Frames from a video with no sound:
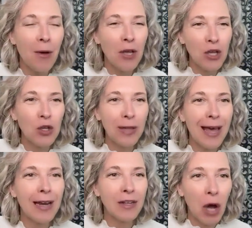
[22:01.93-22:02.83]
Oh, you
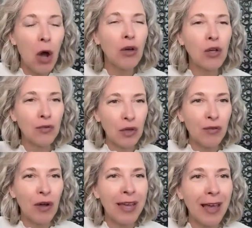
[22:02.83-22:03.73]
let it go, you
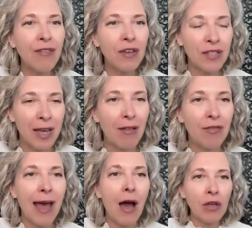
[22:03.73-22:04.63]
forgave
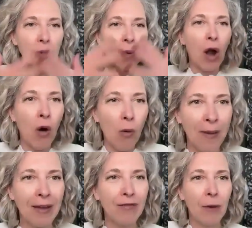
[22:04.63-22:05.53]
yourself. Now you were
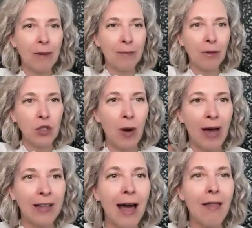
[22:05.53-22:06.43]
open for people to
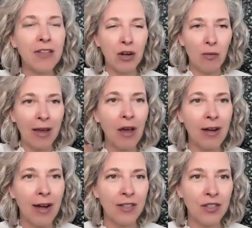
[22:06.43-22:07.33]
acknowledge and
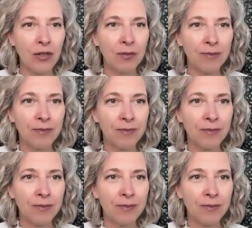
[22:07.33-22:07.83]
recognize you.